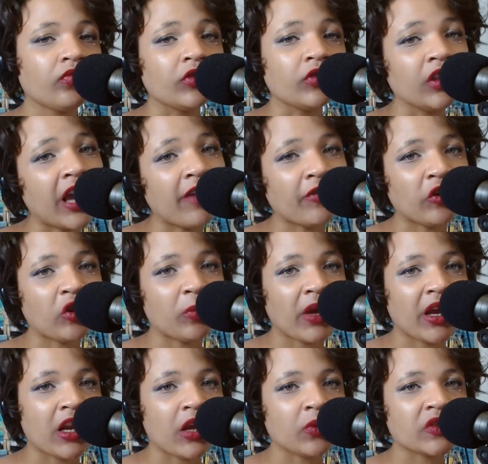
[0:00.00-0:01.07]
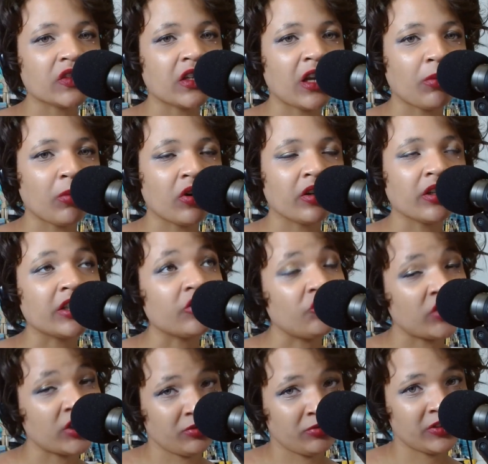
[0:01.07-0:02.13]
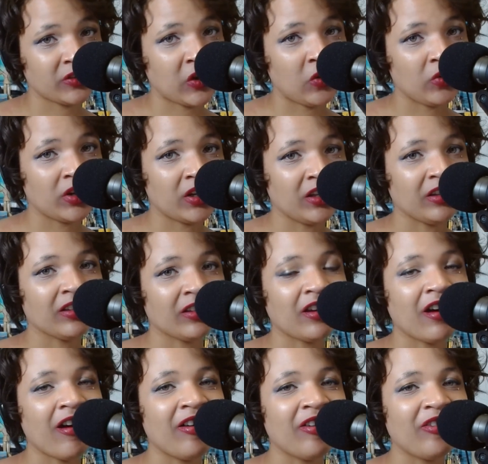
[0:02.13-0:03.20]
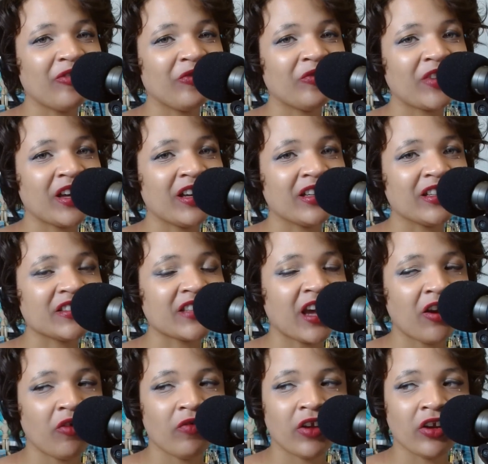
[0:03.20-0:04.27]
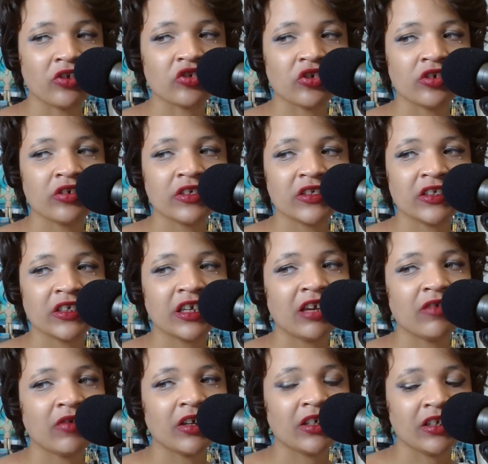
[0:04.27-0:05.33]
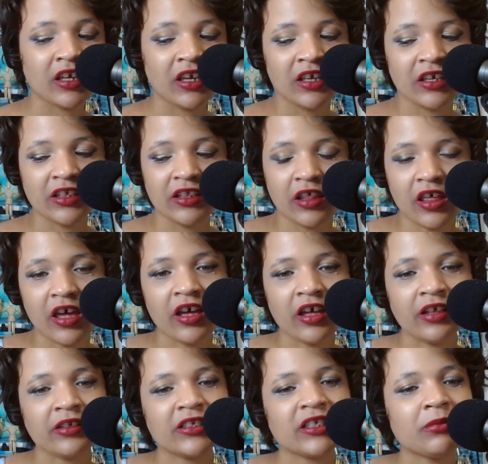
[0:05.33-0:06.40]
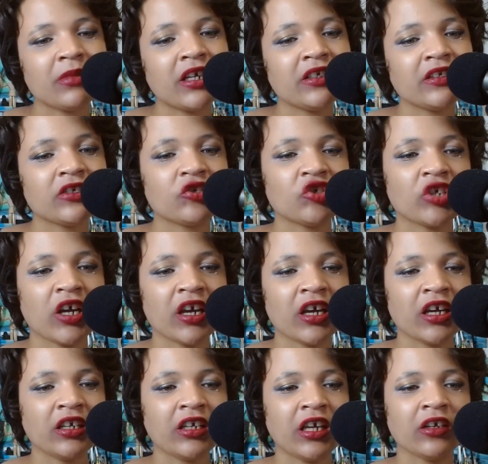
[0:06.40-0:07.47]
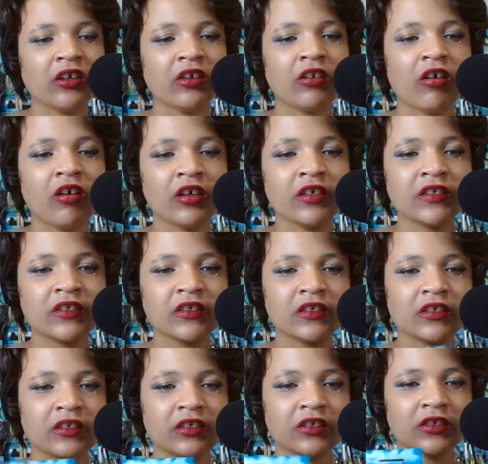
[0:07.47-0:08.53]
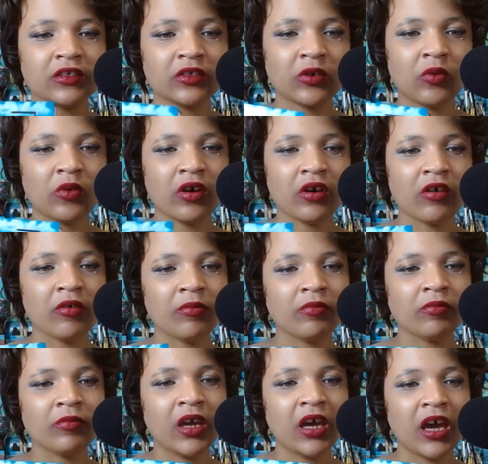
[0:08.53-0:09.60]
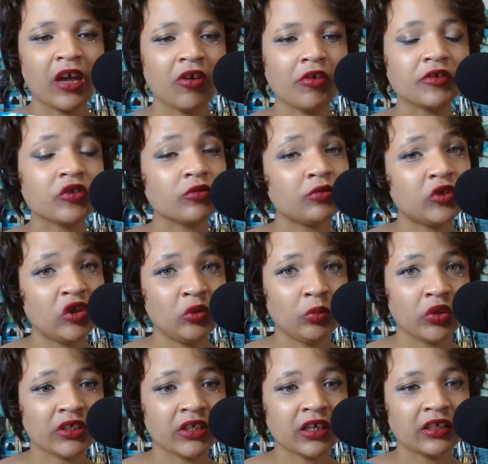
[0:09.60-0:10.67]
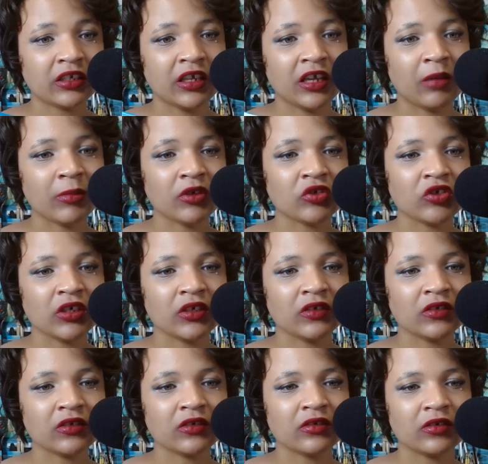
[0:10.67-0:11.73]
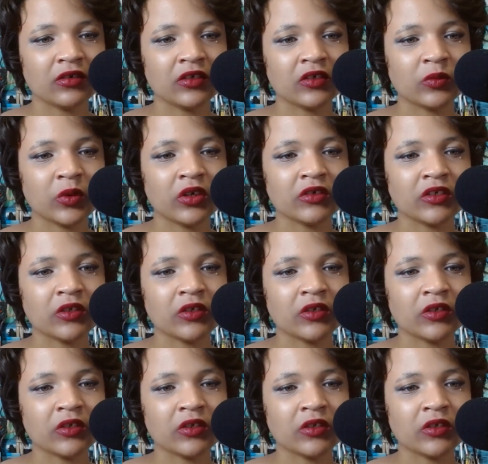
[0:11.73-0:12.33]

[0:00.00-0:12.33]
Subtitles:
And after the painting was done, I put on a generous coating of satin finisher to give it some nice shine and gloss. So and also to protect the image as well.